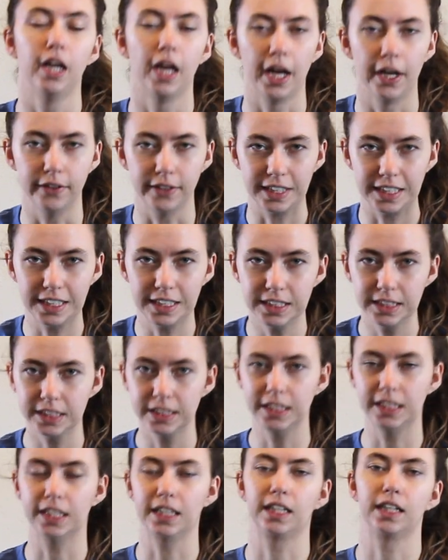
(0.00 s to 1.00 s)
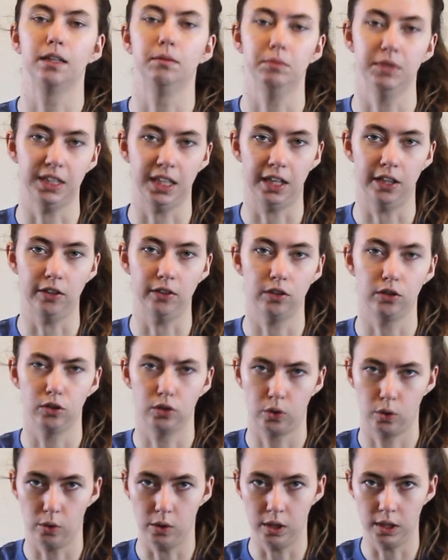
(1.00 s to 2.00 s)
how easily it comes out
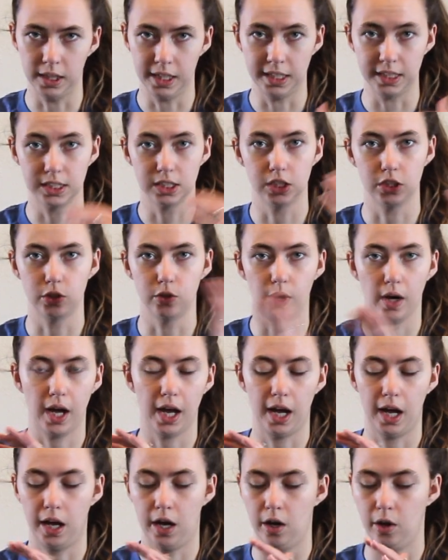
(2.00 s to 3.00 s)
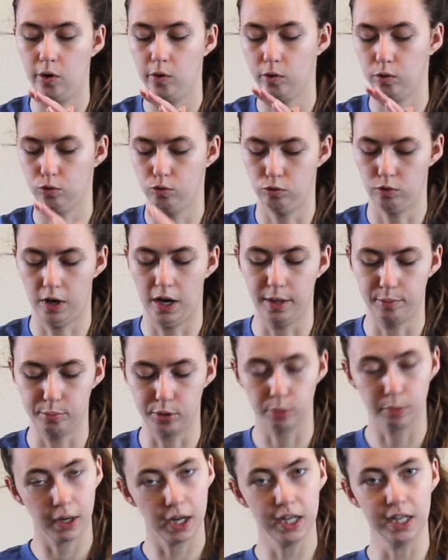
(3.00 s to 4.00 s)
correlates to how ripe
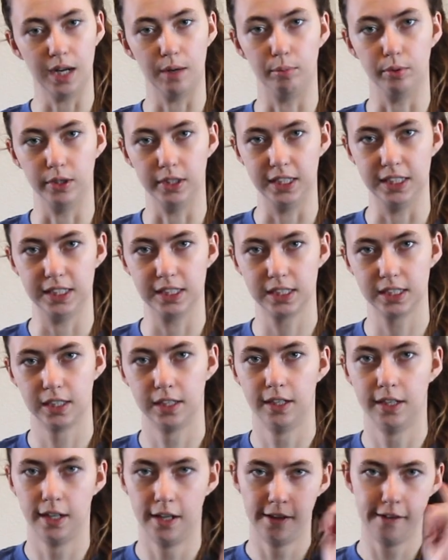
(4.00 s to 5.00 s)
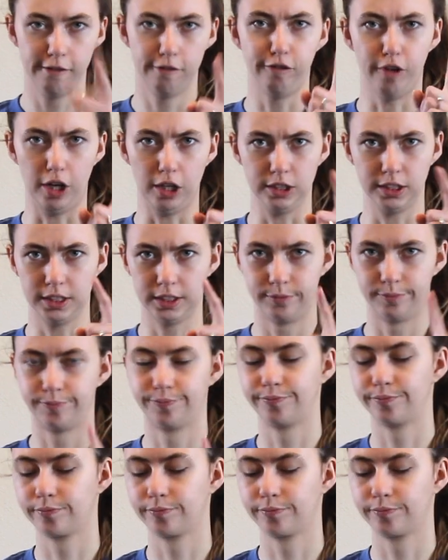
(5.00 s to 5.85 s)
your pineapple is. False.